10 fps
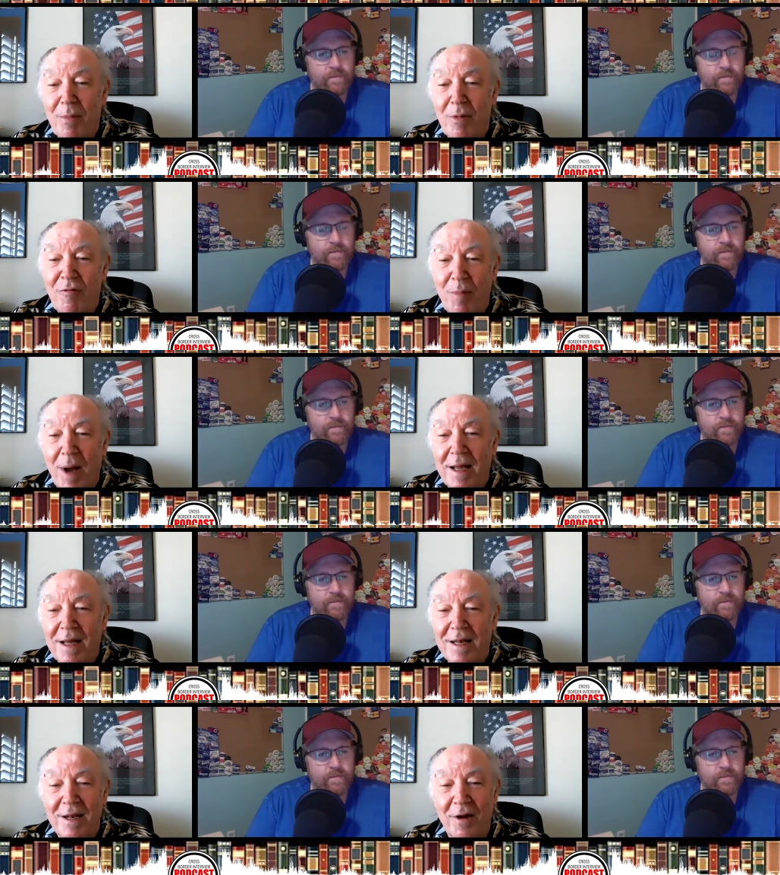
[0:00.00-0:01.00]
Speaker 1: are moved by
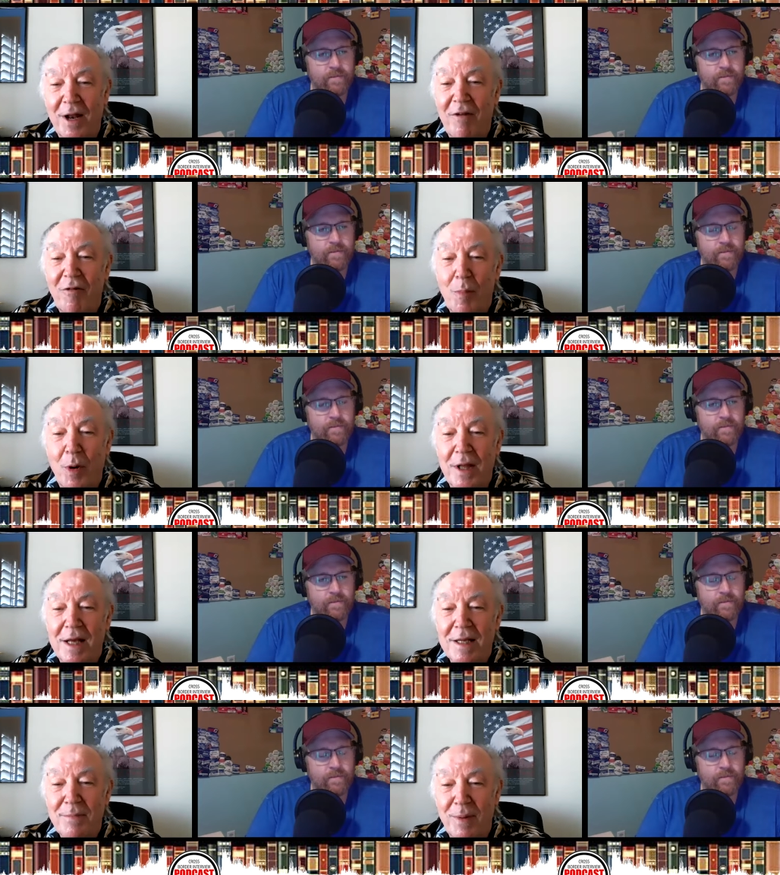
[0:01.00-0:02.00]
it. Not everybody
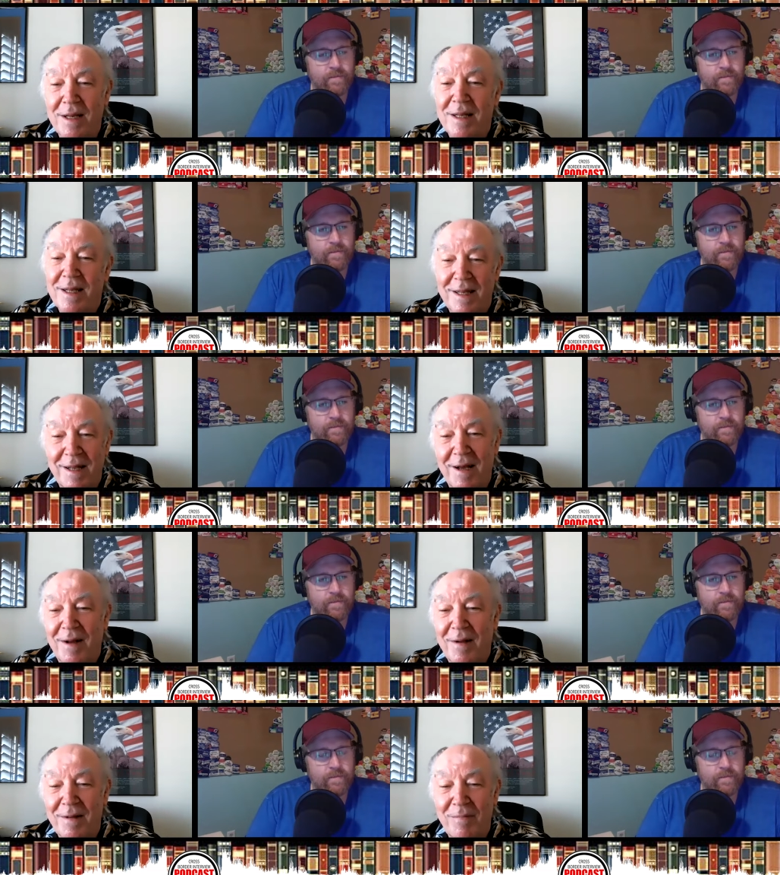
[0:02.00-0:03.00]
is, but
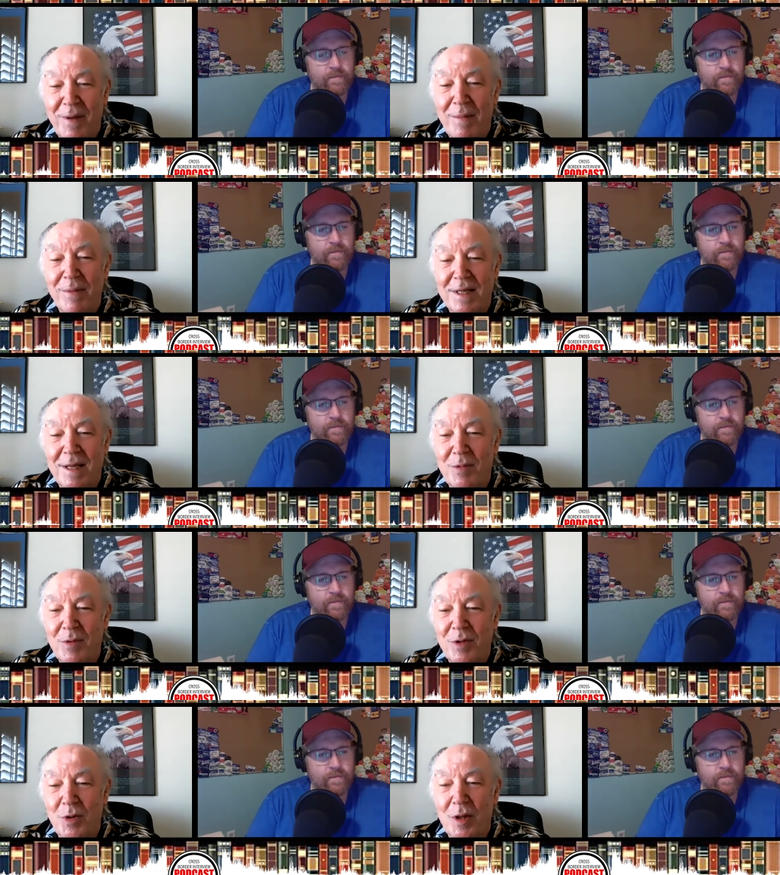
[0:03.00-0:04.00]
uh, people seem to
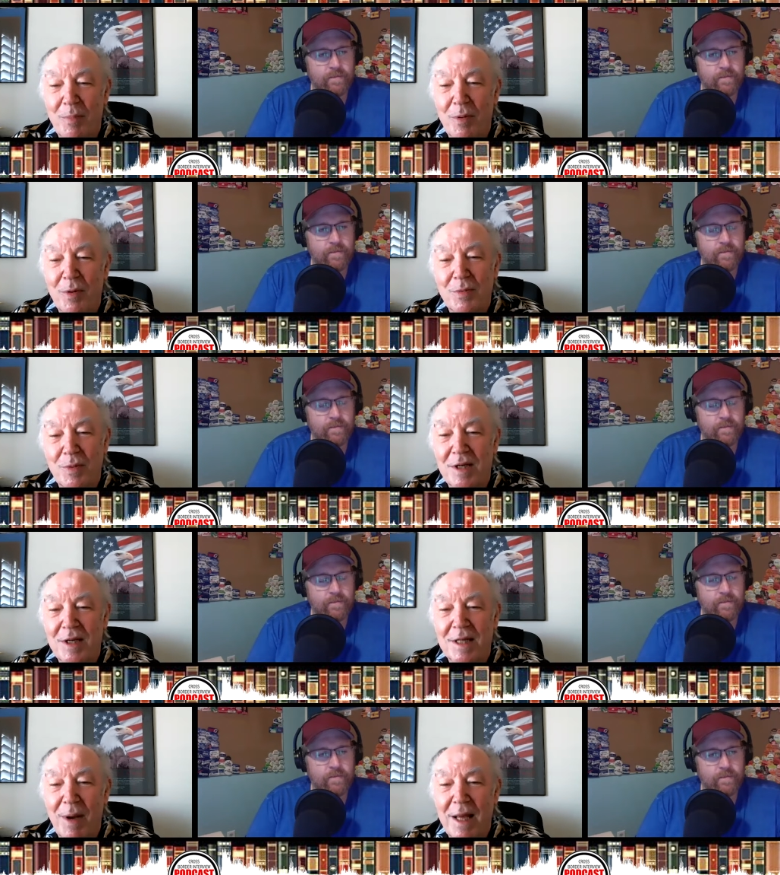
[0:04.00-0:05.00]
enjoy the books, which
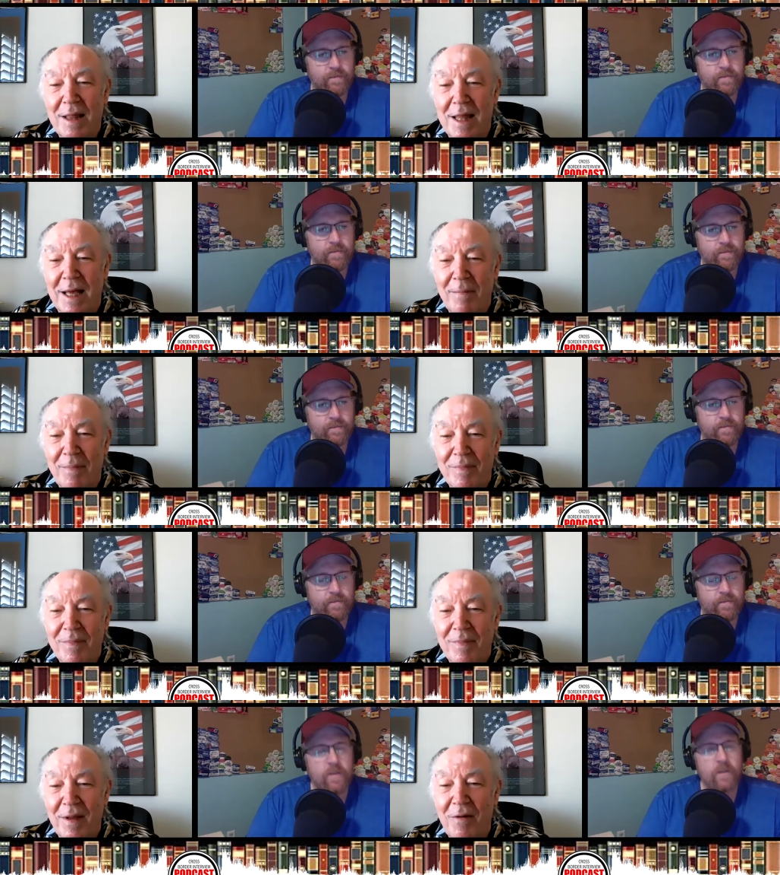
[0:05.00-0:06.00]
is the main thing.
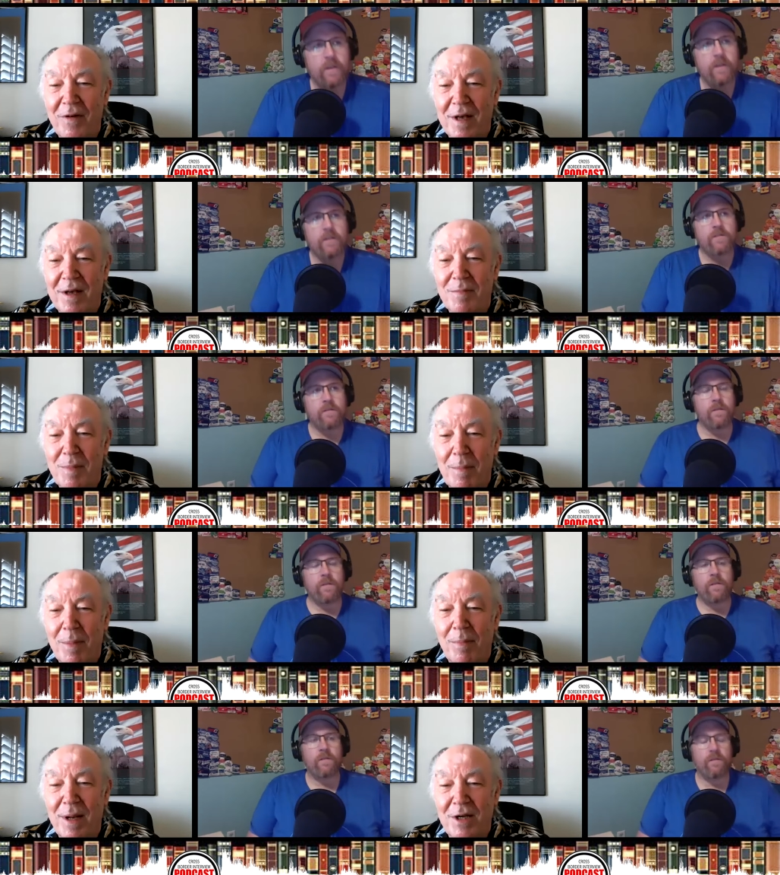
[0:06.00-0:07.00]
Speaker 2: You know, if it gives
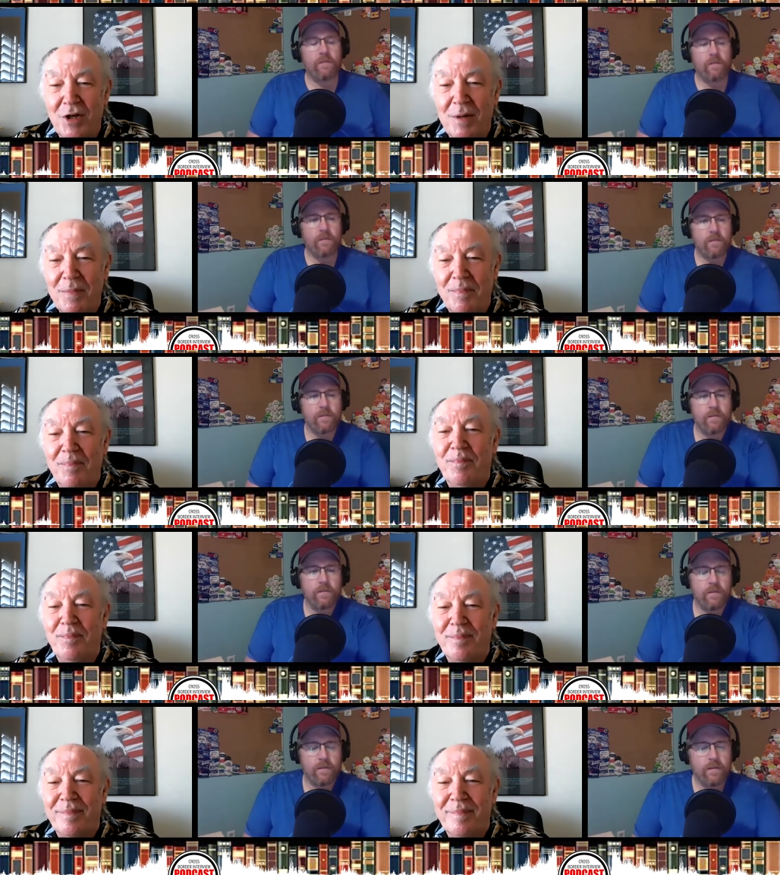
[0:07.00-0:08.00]
people pleasure.
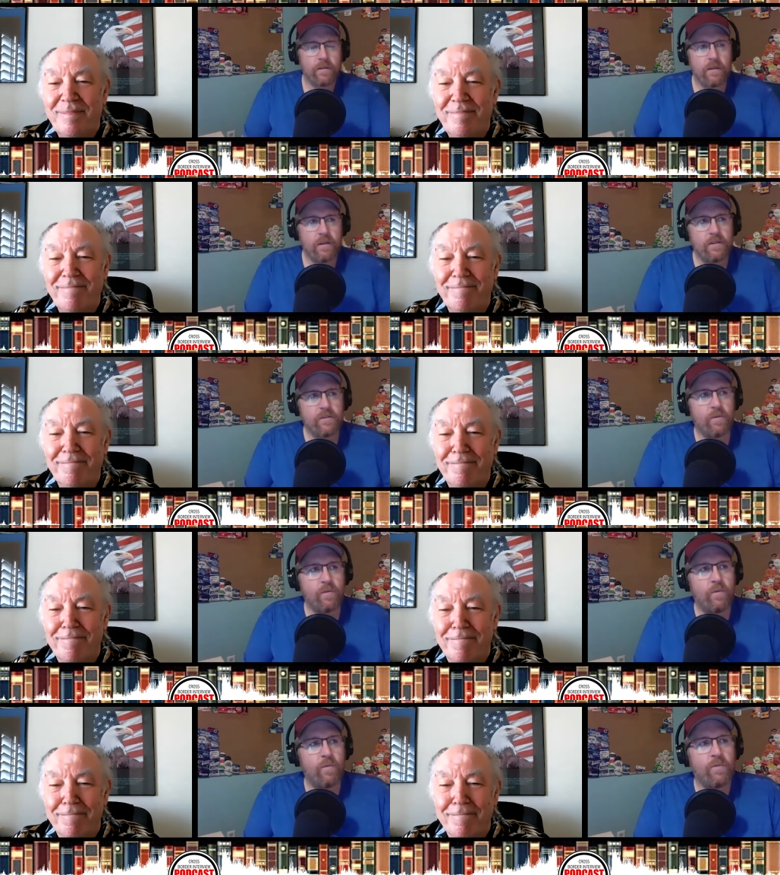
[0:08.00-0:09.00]
So
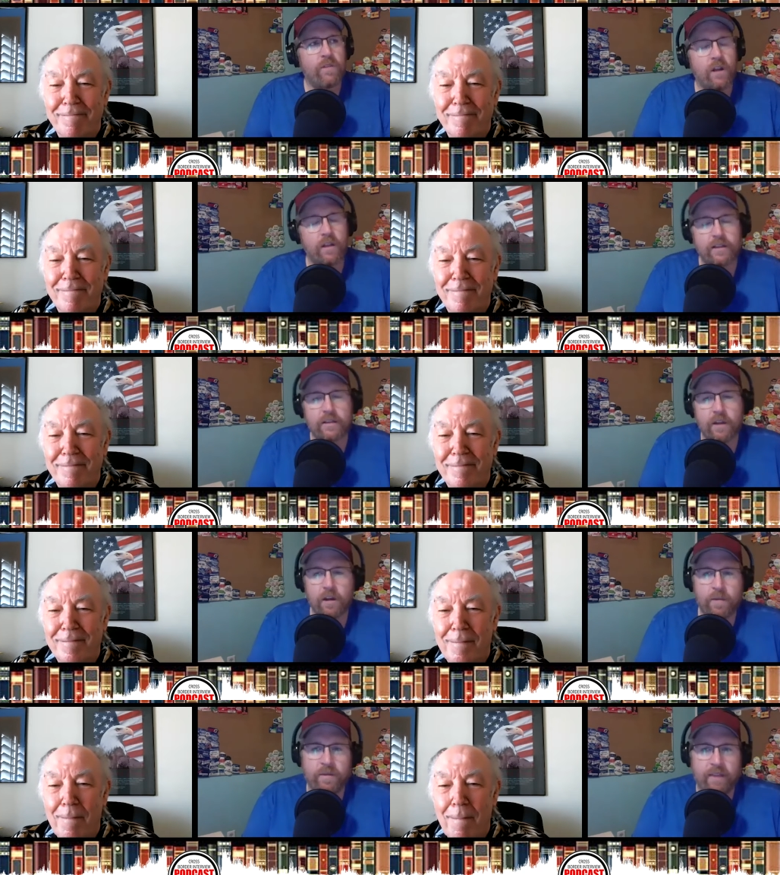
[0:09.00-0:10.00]
talk, let's talk
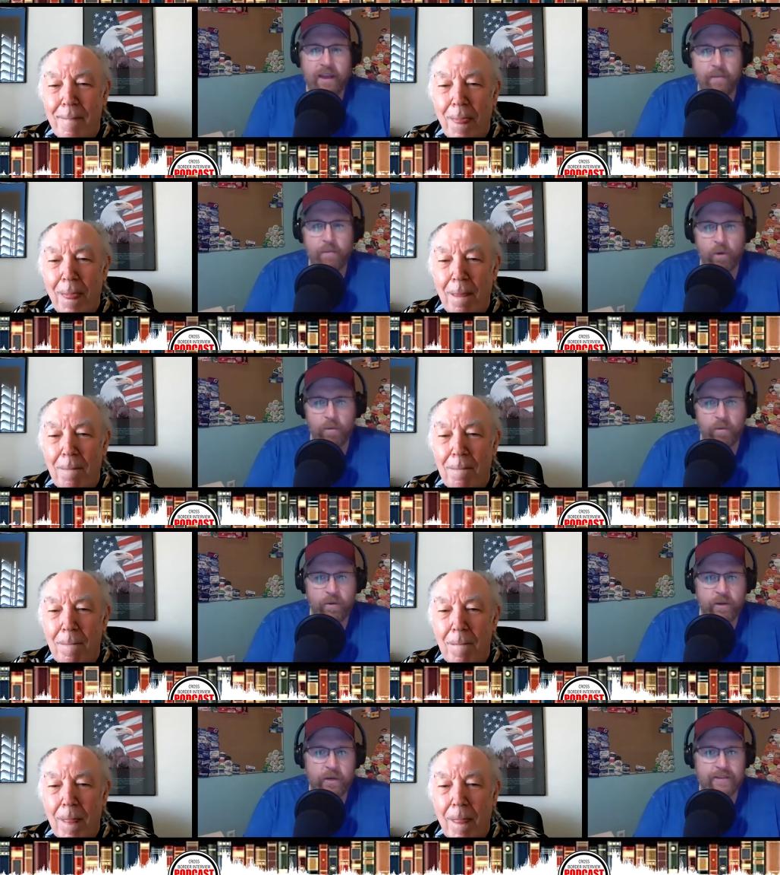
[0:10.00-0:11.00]
about that moment
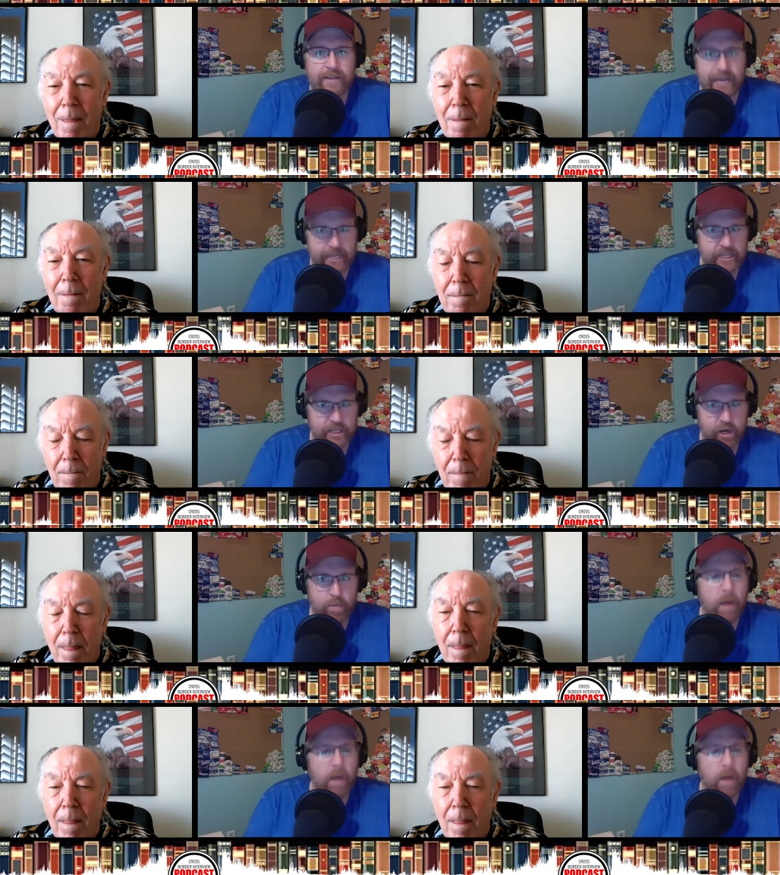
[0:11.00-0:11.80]
when you decided to start